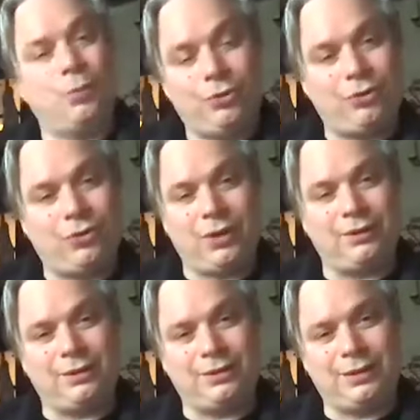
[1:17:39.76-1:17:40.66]
think of the
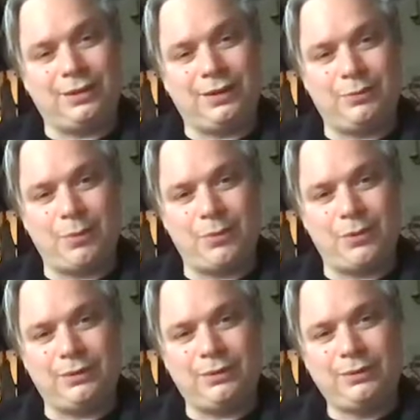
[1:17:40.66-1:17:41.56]
wood thing that, you
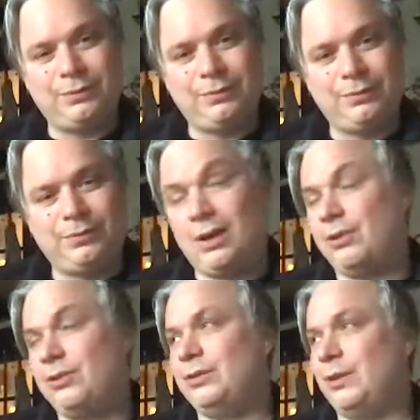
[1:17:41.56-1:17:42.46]
know, maybe. They've